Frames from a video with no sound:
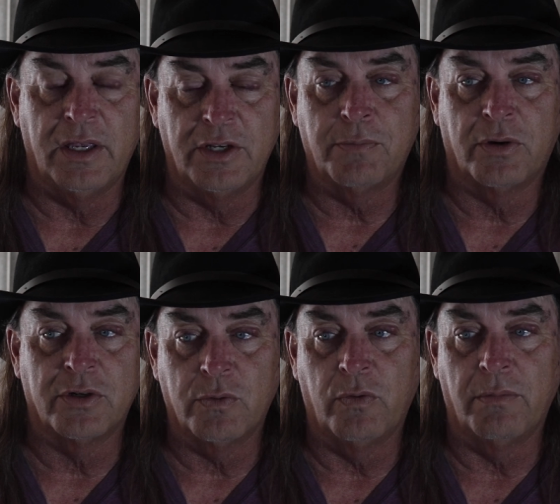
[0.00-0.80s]
each
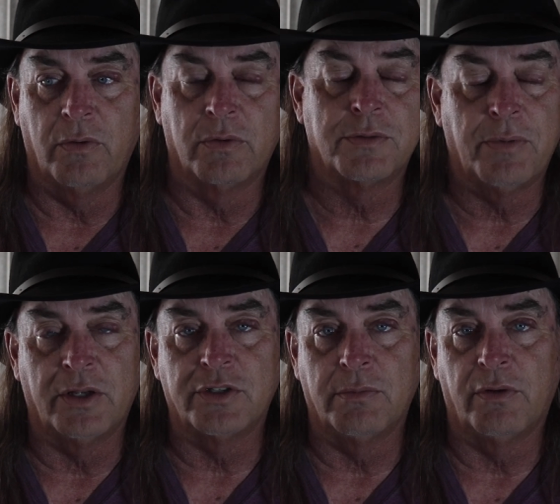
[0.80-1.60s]
person would be
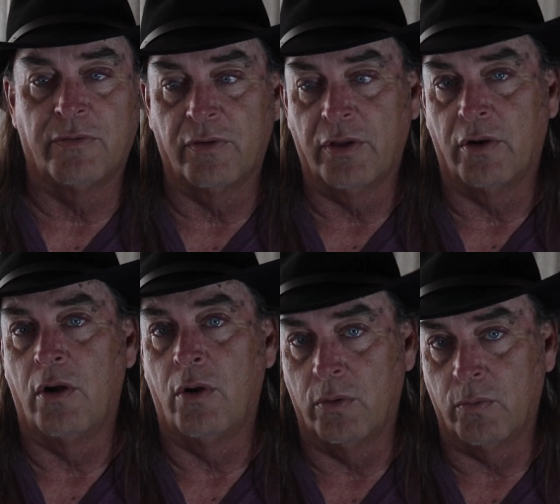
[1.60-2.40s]
responsible for their
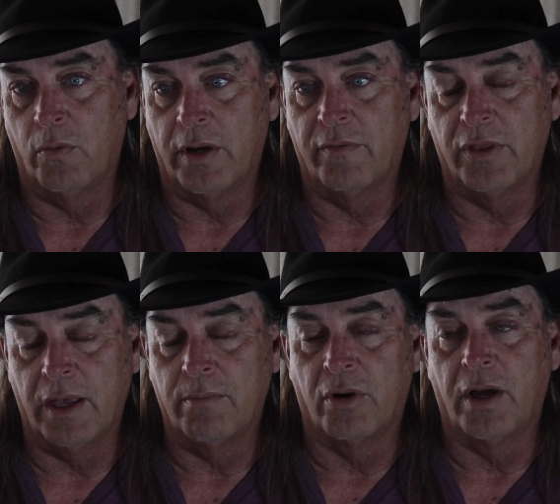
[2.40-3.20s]
own, whatever
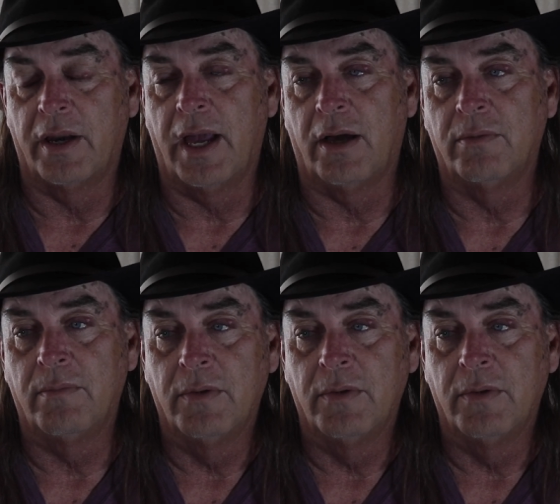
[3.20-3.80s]
they brought out.